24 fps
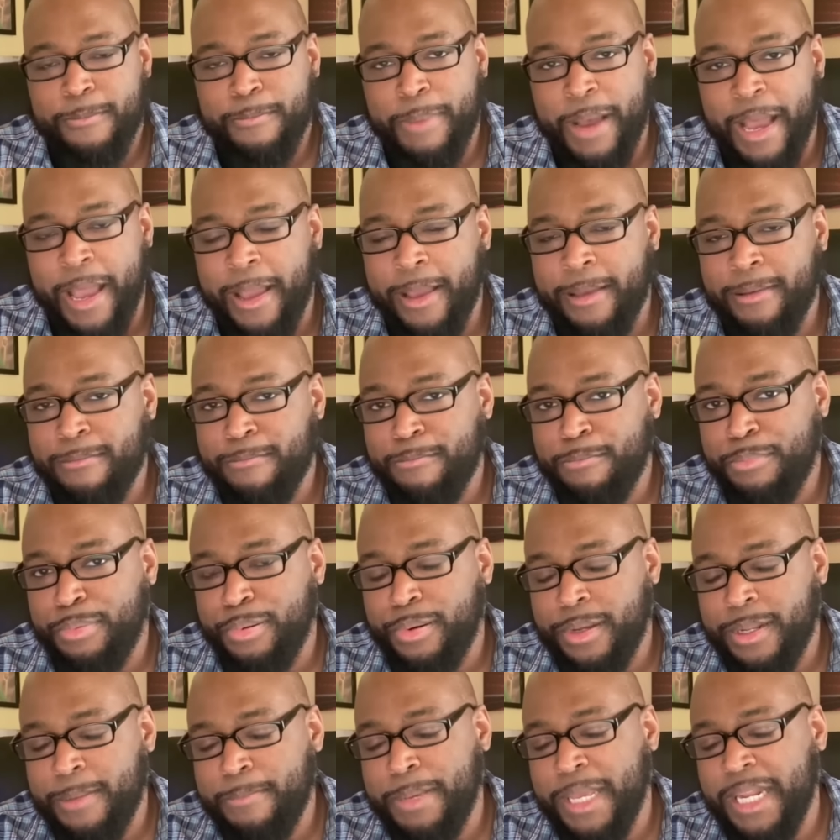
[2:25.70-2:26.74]
by
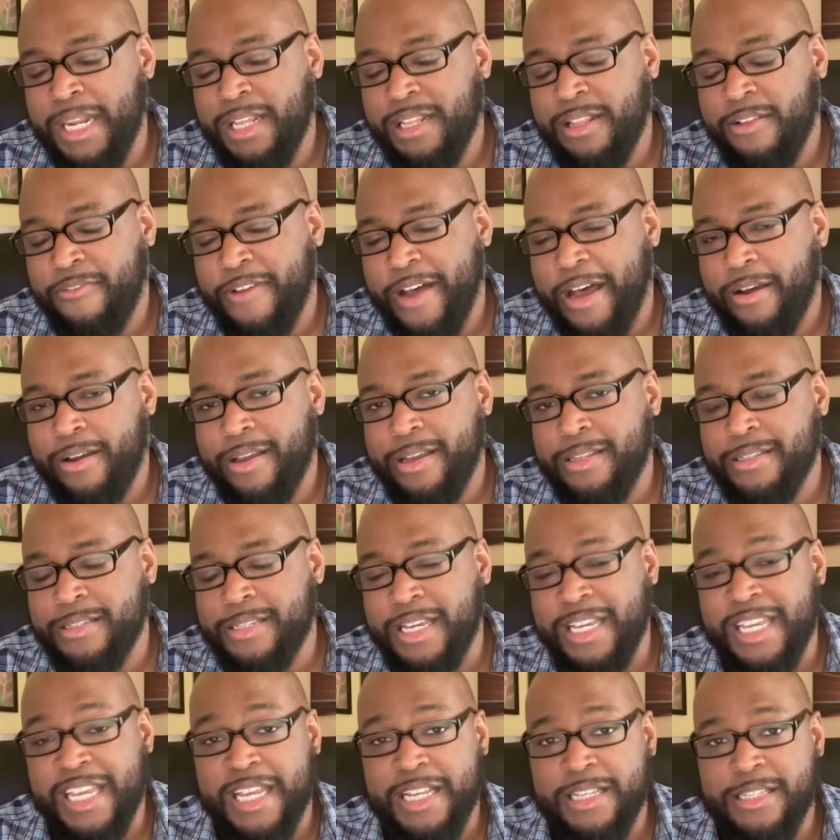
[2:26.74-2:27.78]
pitting the Falcons
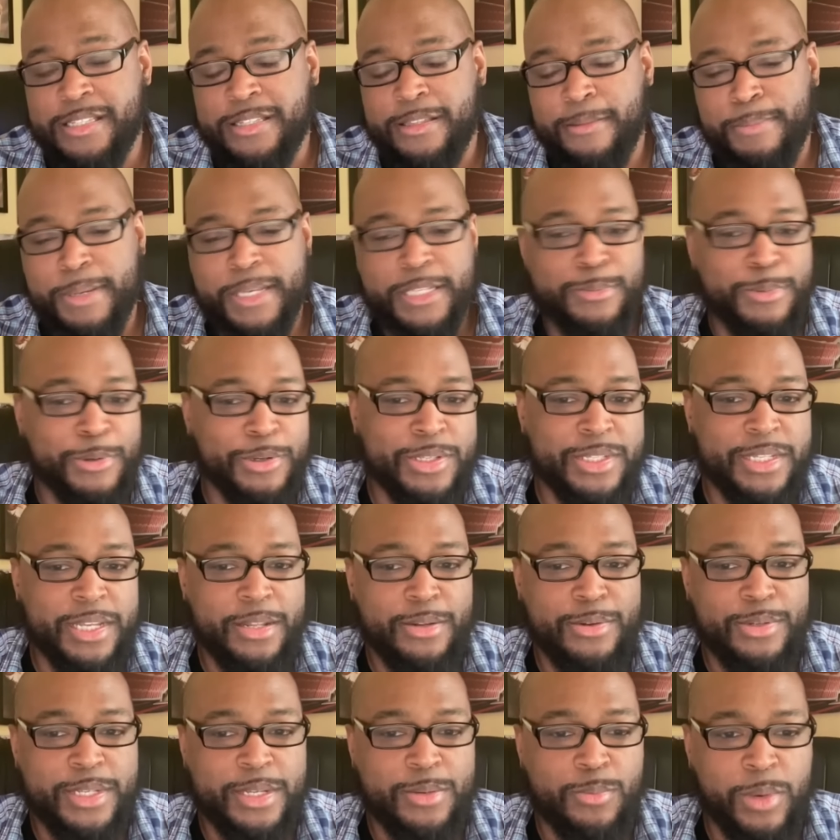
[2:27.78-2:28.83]
against the Pittsburgh
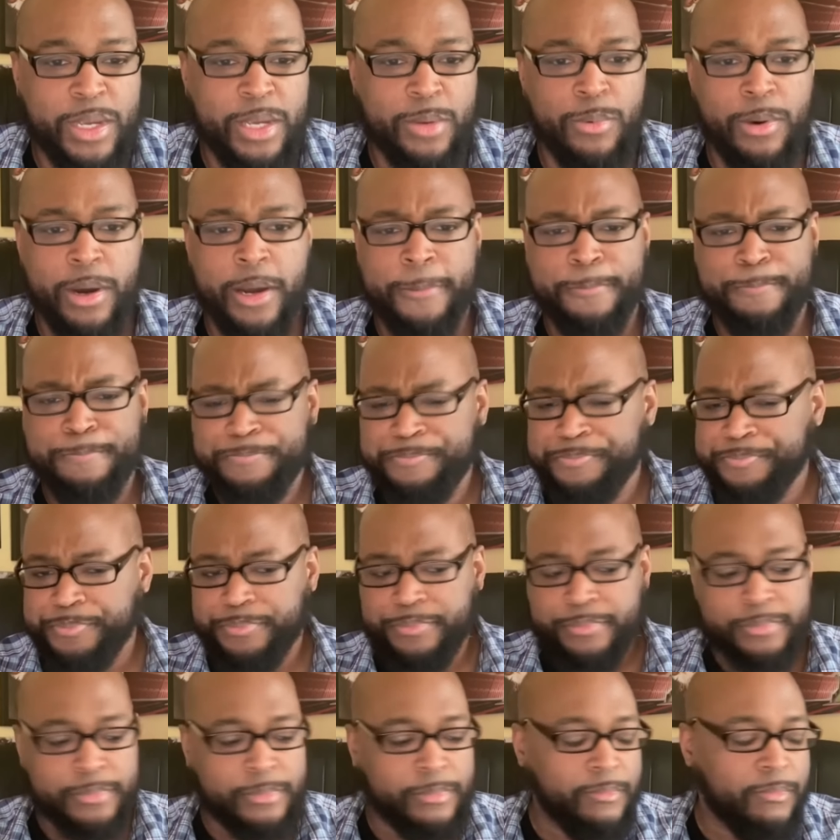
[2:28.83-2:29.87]
Steelers in week one,
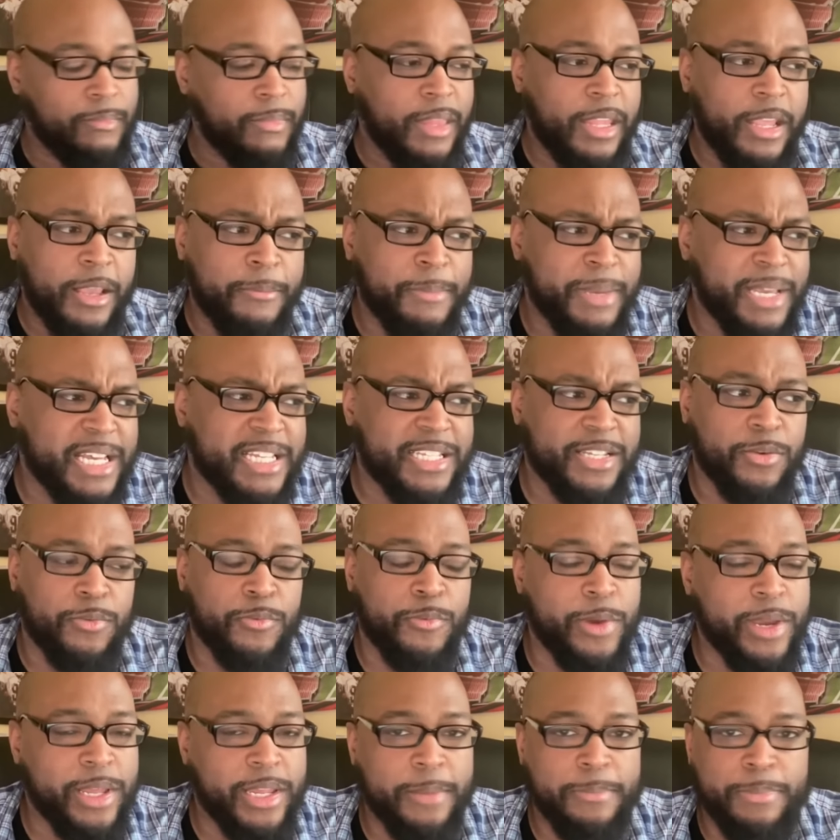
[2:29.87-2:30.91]
because it
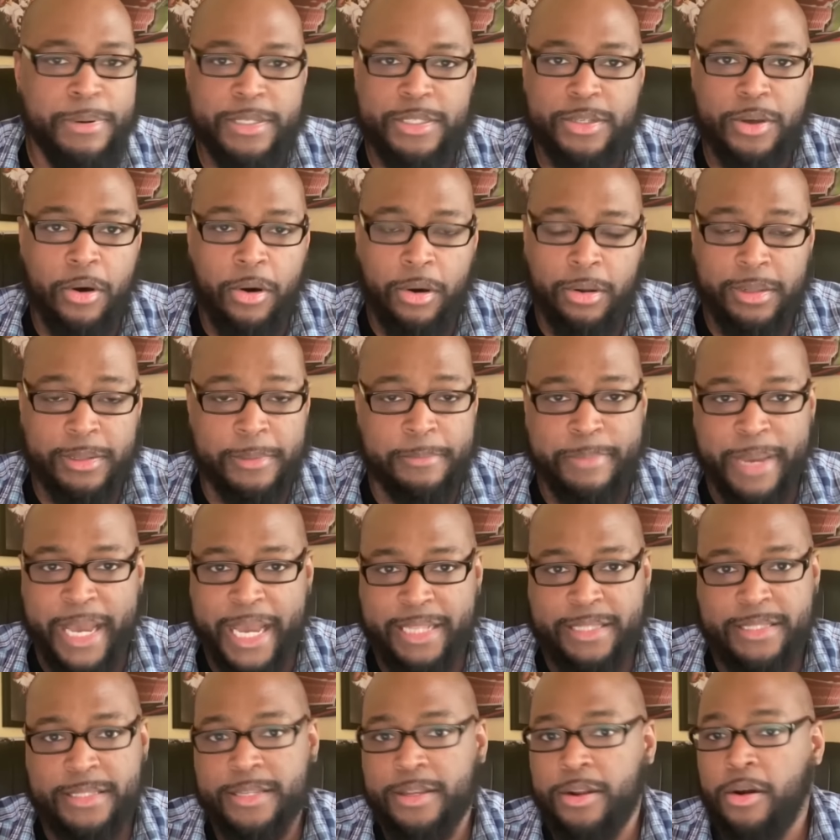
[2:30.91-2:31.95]
really puts all the
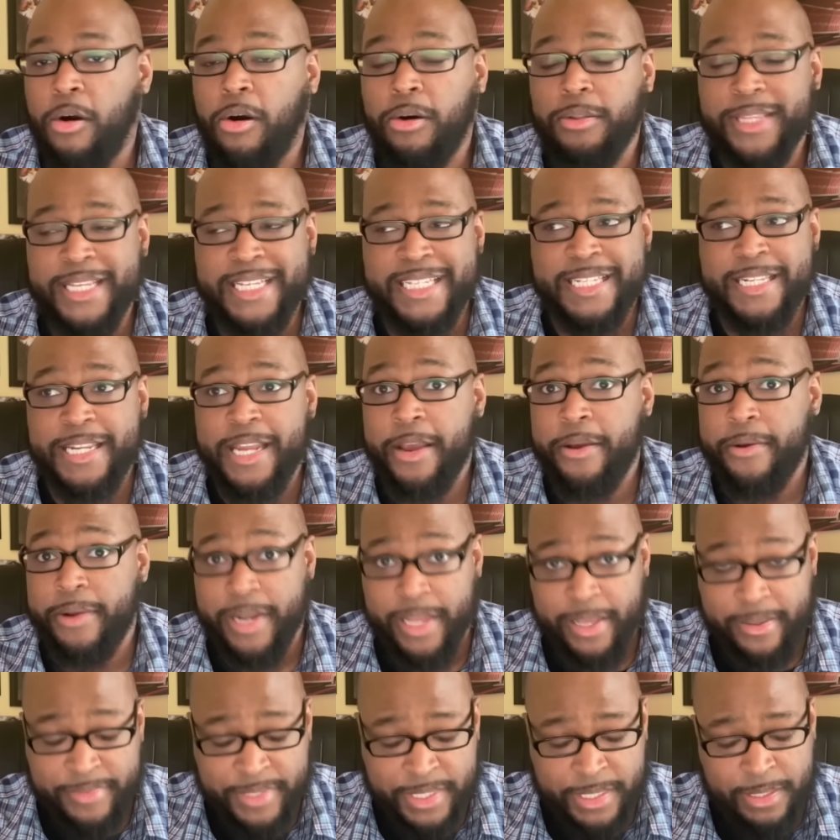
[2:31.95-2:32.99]
bets, all these
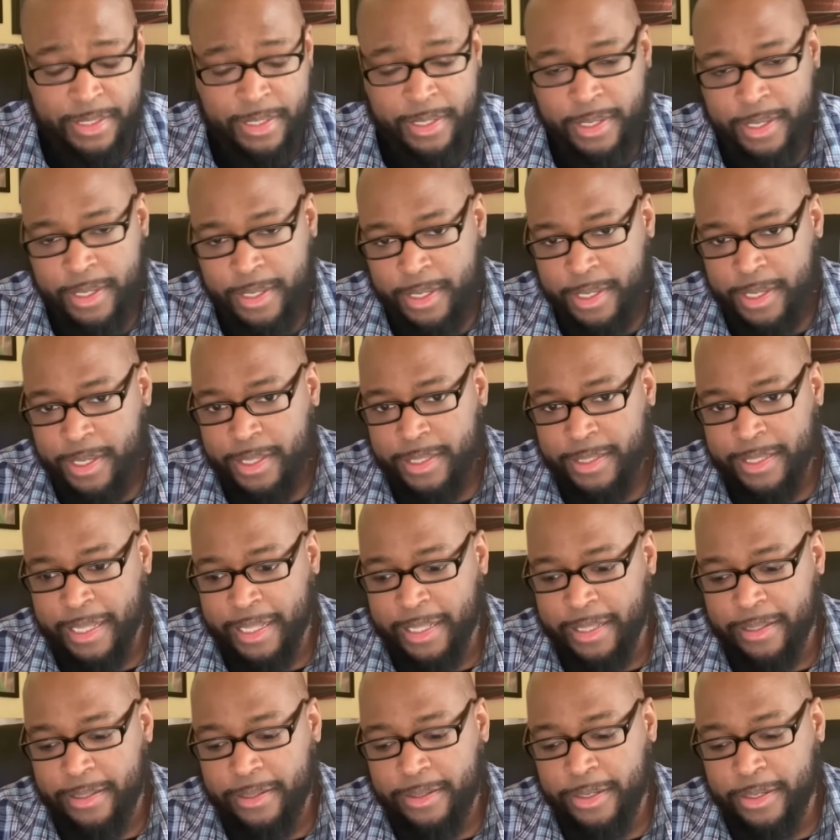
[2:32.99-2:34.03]
narratives
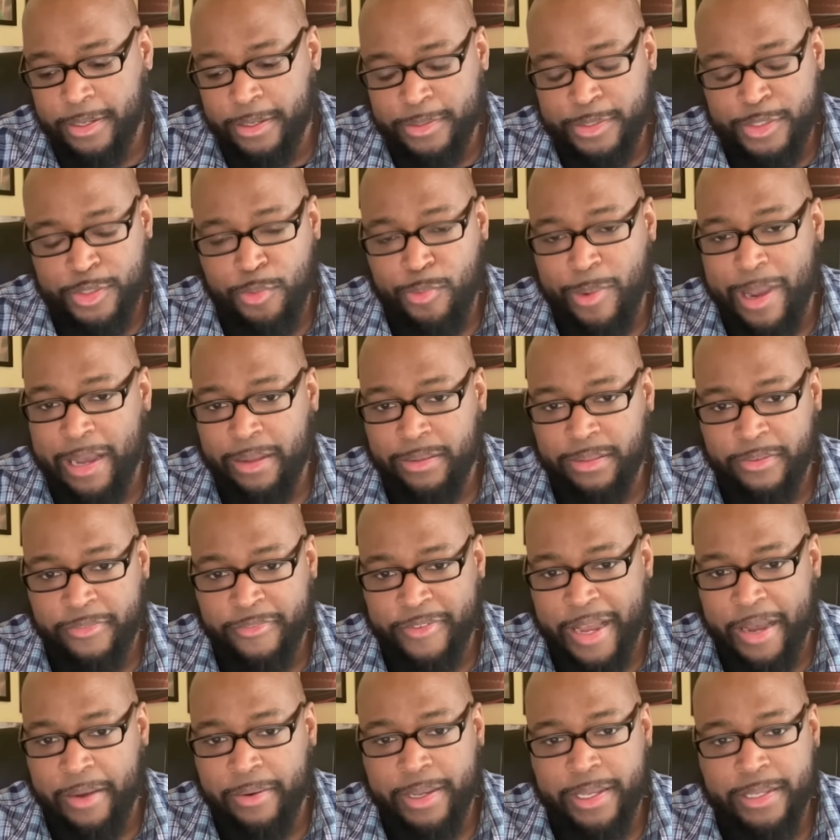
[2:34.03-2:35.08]
that, surround the
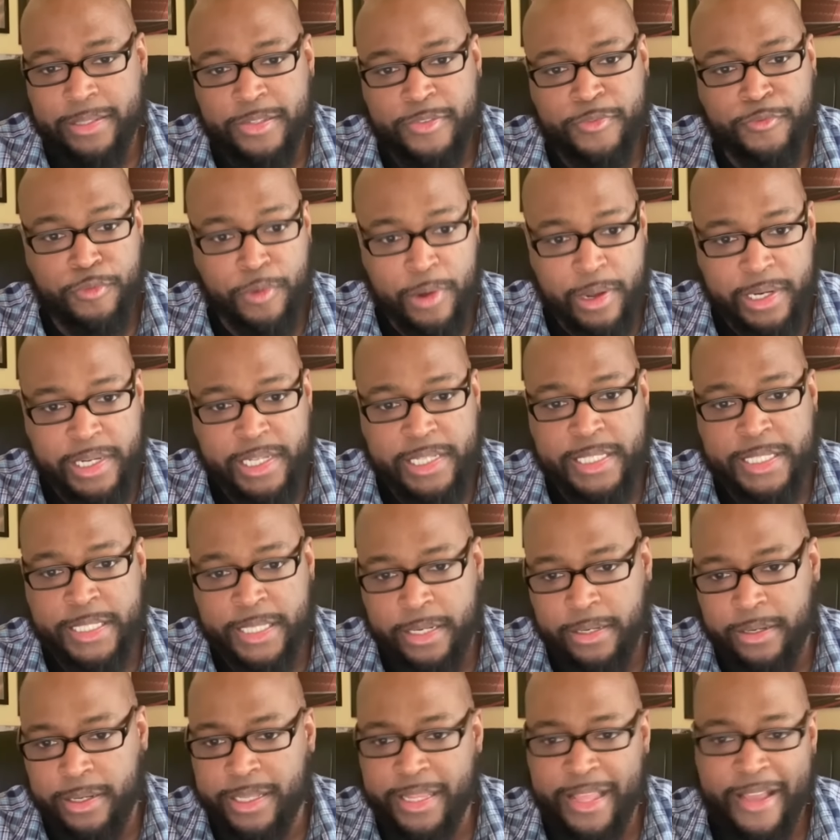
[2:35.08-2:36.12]
Falcons front and
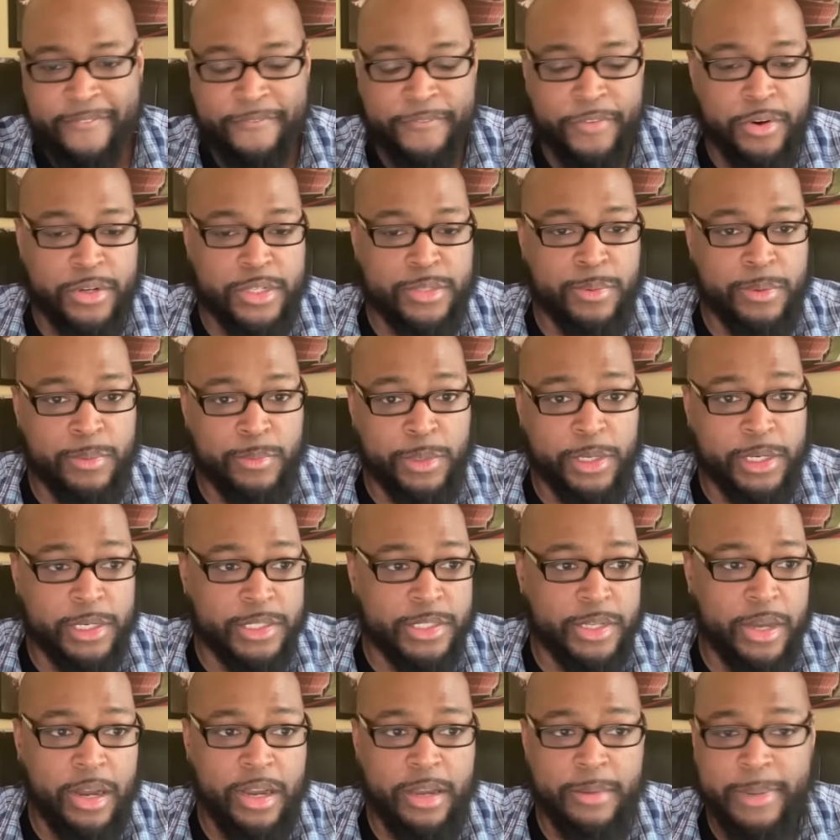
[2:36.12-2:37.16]
center. And that first one we're going to
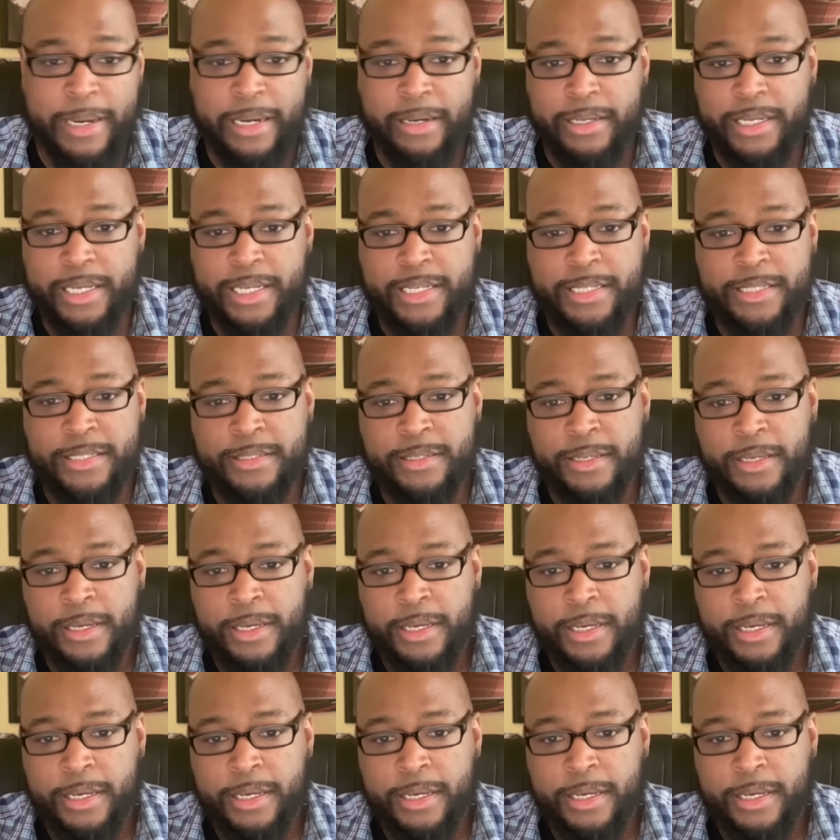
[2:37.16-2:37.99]
talk about is,